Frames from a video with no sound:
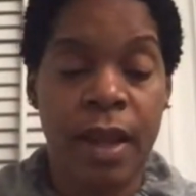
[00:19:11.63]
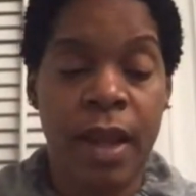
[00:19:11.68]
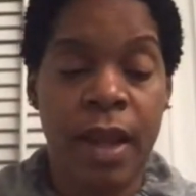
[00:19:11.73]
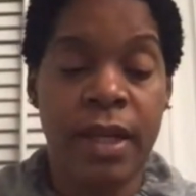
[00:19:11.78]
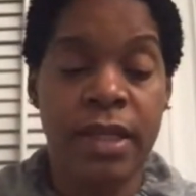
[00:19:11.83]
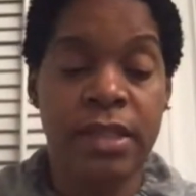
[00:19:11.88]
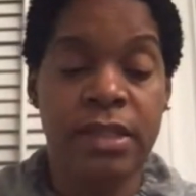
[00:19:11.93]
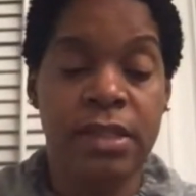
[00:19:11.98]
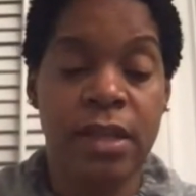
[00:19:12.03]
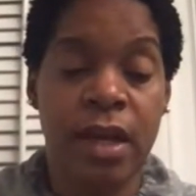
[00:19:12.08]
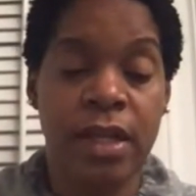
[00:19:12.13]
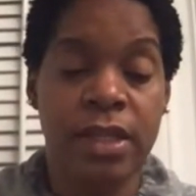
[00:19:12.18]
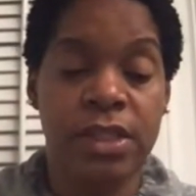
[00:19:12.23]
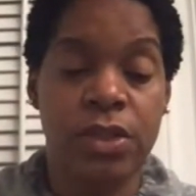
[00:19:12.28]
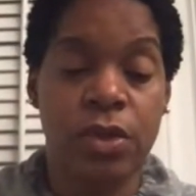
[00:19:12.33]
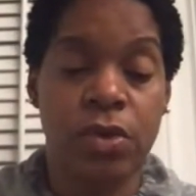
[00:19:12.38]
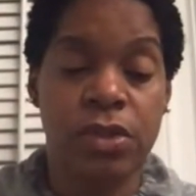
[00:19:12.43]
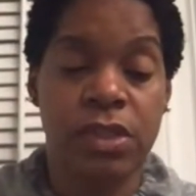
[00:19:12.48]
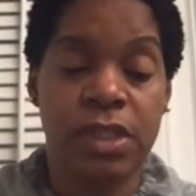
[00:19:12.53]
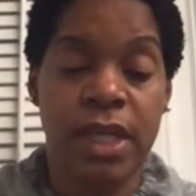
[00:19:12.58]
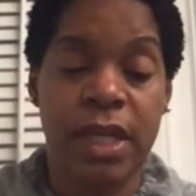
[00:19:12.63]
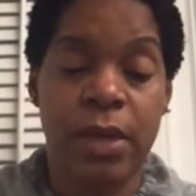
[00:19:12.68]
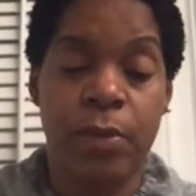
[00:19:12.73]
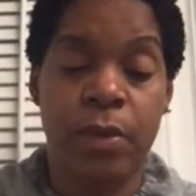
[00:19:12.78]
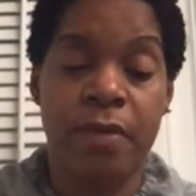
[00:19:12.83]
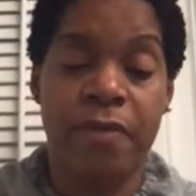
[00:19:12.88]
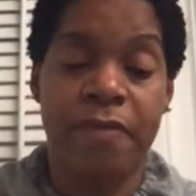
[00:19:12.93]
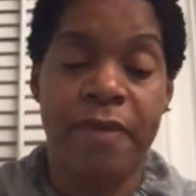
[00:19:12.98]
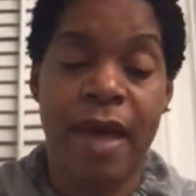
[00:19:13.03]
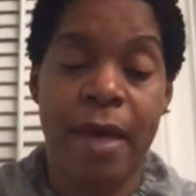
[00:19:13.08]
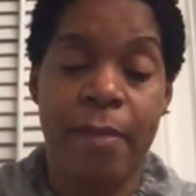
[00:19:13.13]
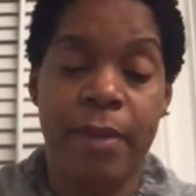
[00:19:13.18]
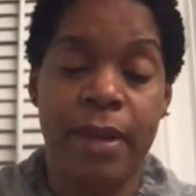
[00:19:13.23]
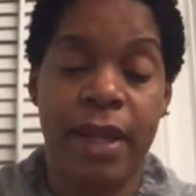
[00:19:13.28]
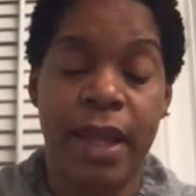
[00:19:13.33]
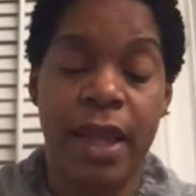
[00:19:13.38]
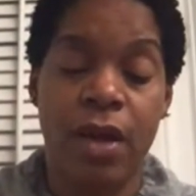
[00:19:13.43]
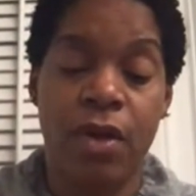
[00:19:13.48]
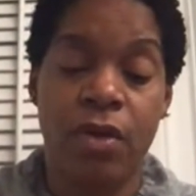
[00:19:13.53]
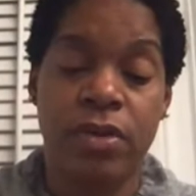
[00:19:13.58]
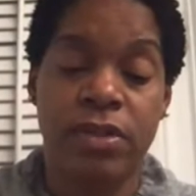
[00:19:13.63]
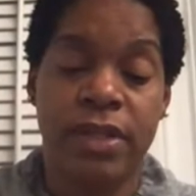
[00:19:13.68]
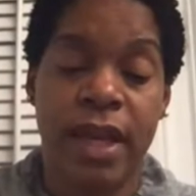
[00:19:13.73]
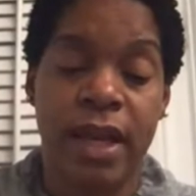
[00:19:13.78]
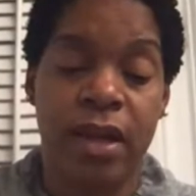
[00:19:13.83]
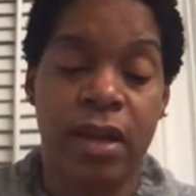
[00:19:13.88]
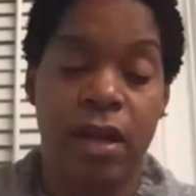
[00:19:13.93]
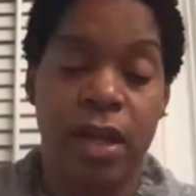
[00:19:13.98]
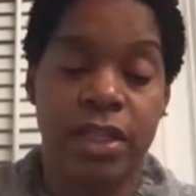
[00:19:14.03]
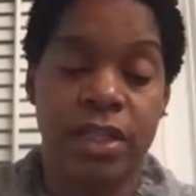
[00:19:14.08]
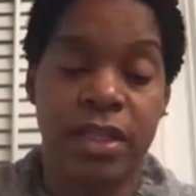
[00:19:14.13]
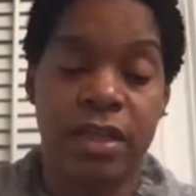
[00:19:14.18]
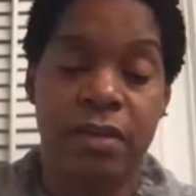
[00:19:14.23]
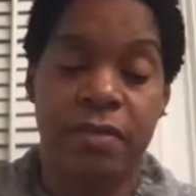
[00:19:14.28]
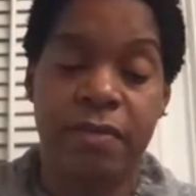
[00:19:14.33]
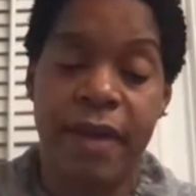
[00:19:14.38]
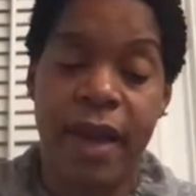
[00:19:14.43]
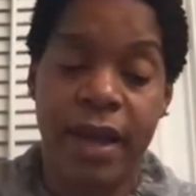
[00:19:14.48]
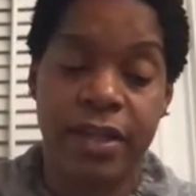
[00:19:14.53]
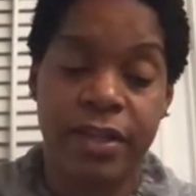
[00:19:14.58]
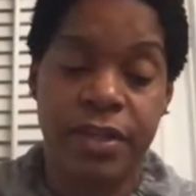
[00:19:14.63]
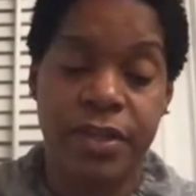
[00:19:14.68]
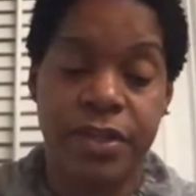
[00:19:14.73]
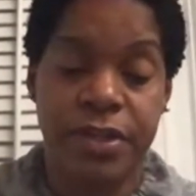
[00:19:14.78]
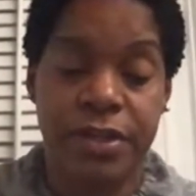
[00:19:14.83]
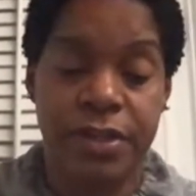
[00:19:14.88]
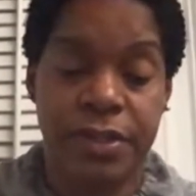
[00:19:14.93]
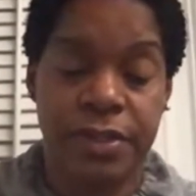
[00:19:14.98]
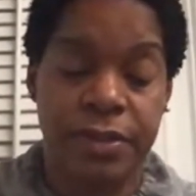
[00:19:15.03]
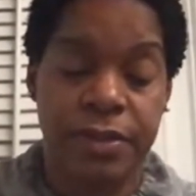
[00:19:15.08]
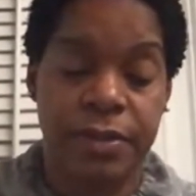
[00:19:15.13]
It is not associated with family or psychological factors.